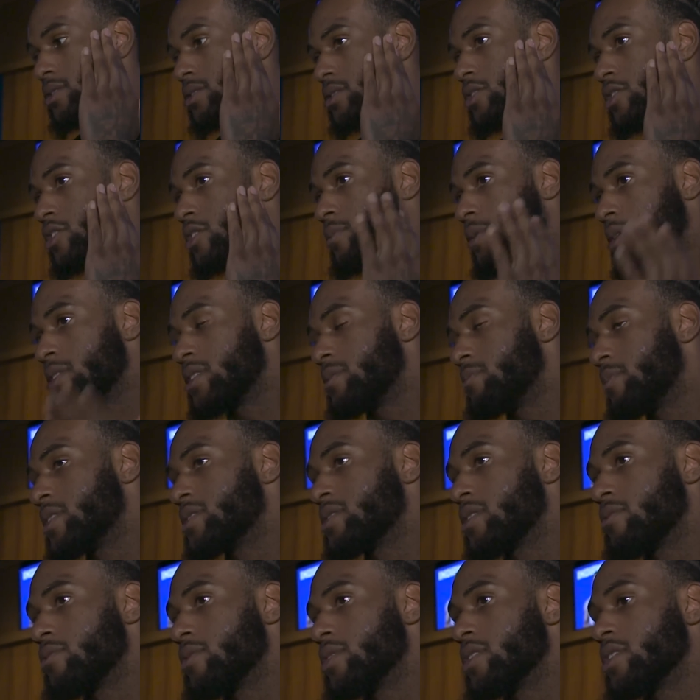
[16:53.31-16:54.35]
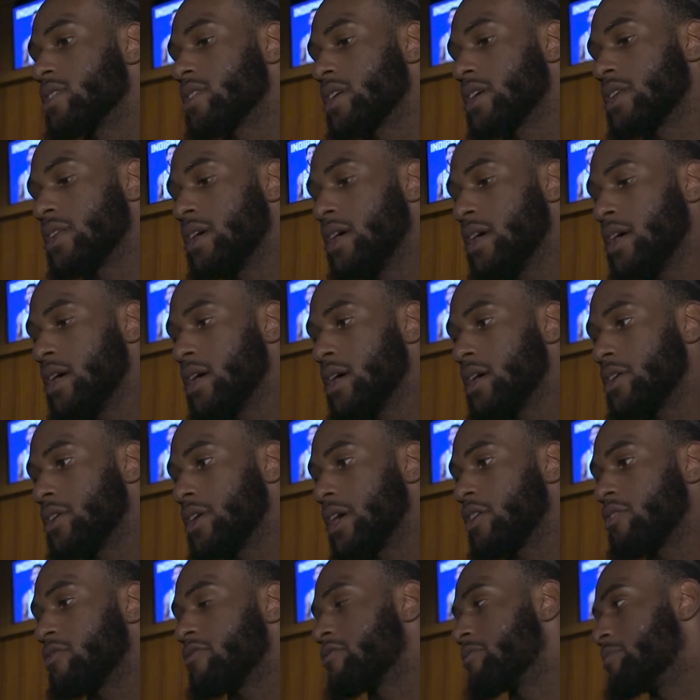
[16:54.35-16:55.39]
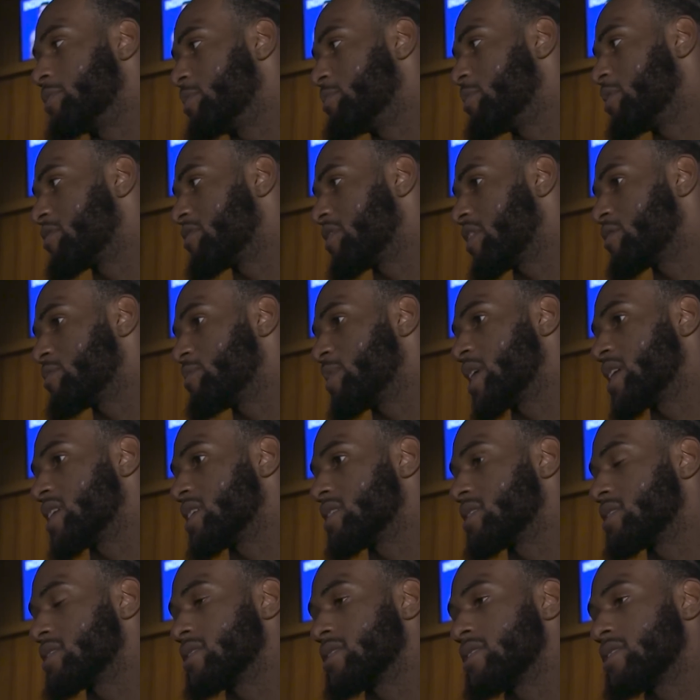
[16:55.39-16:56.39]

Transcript: you know, my teammates are really looking, not only for me, but for everybody.